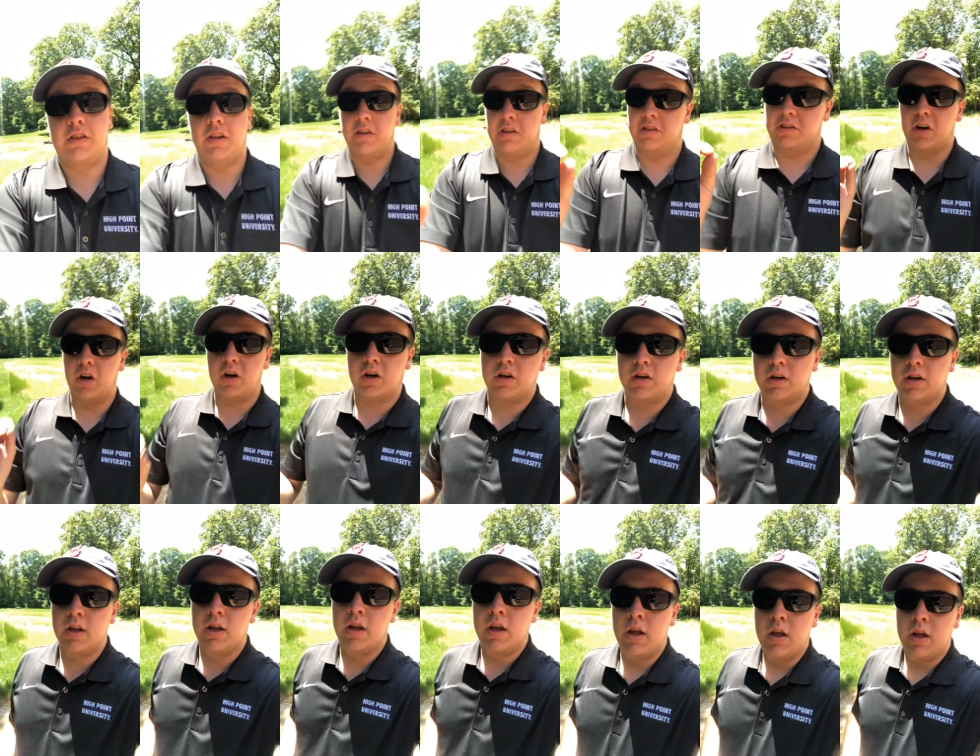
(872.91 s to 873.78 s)

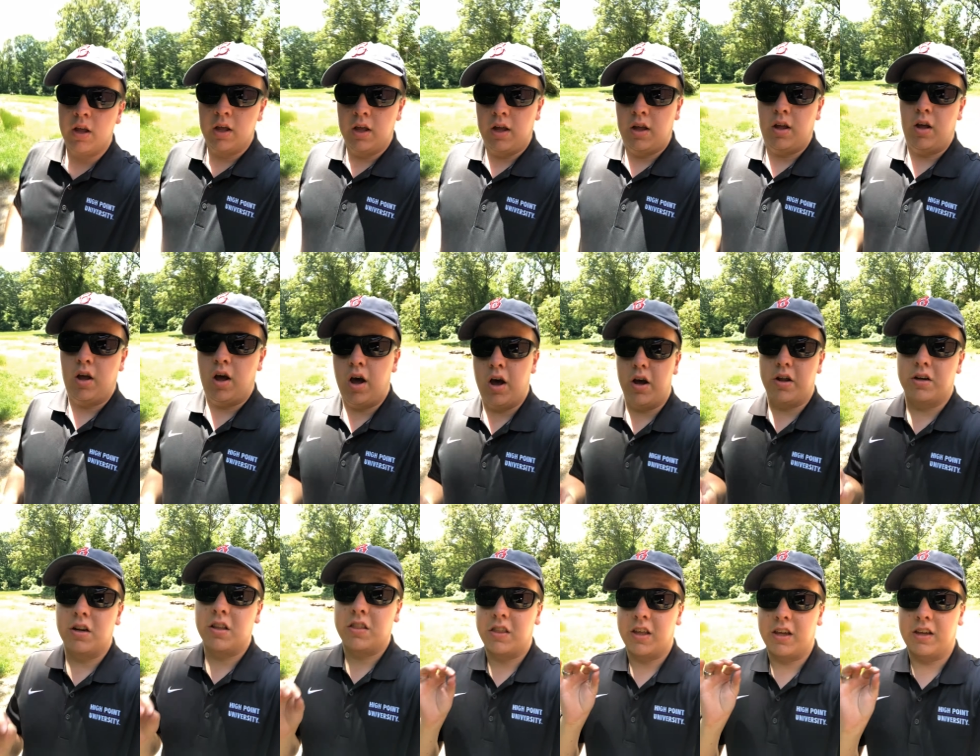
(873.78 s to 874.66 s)
discern on
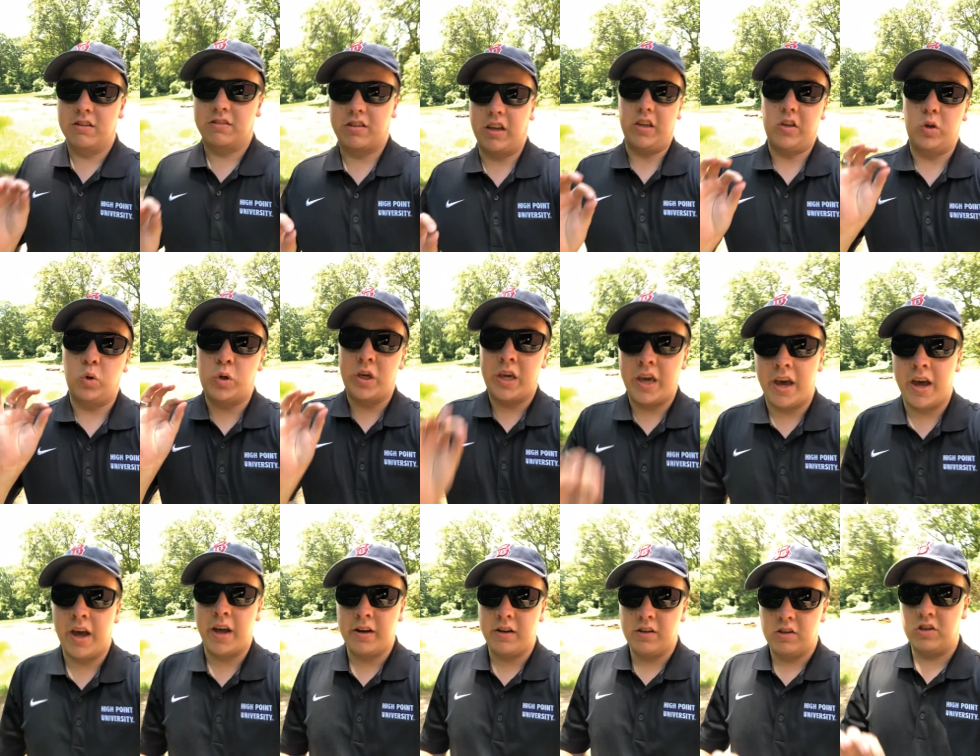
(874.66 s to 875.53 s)
the things that you
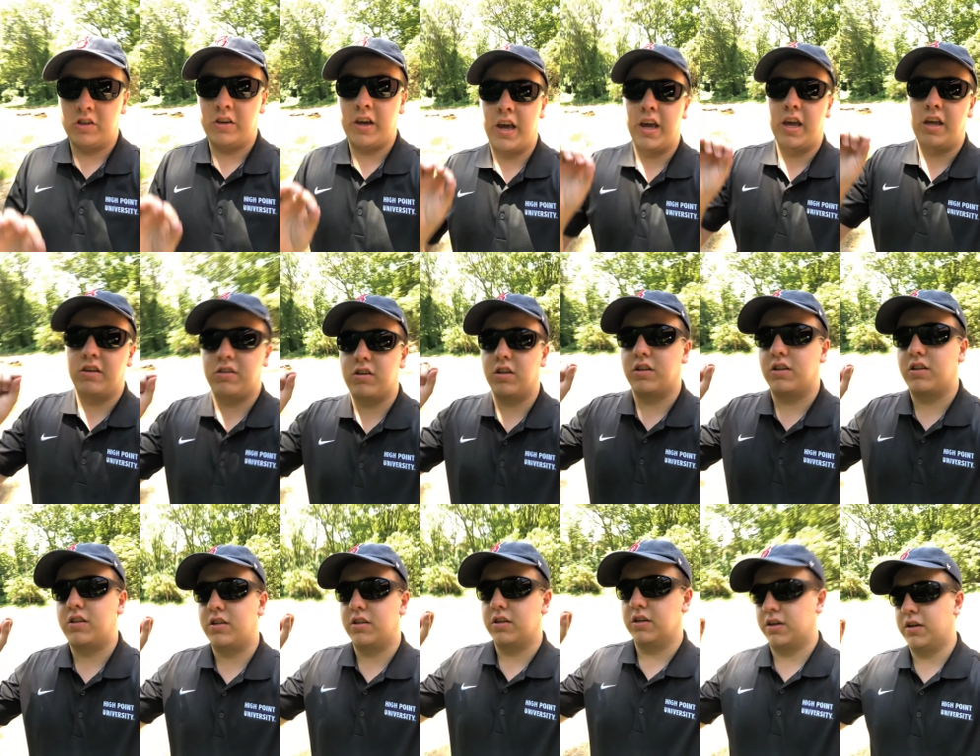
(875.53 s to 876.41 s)
can change, and
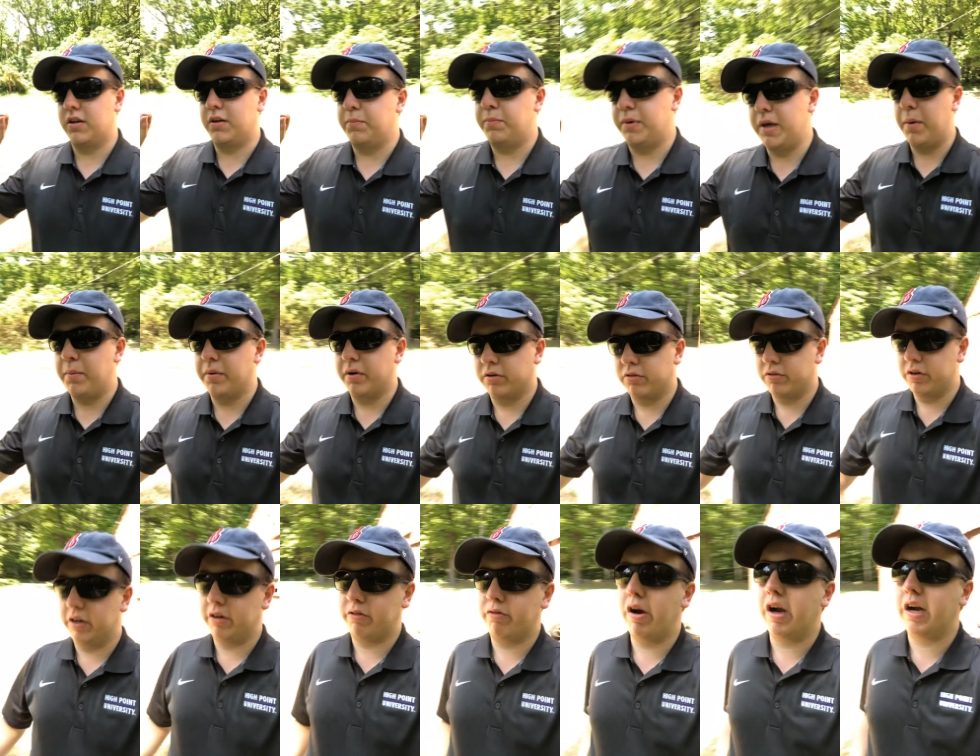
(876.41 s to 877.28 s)
to be able to
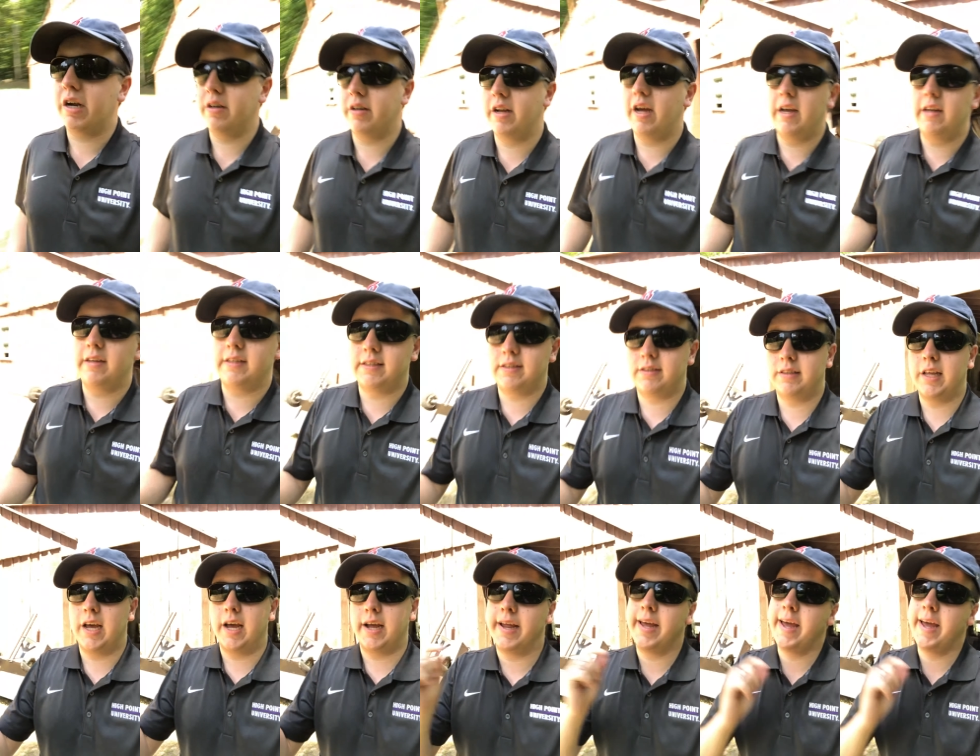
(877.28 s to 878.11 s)
recognize that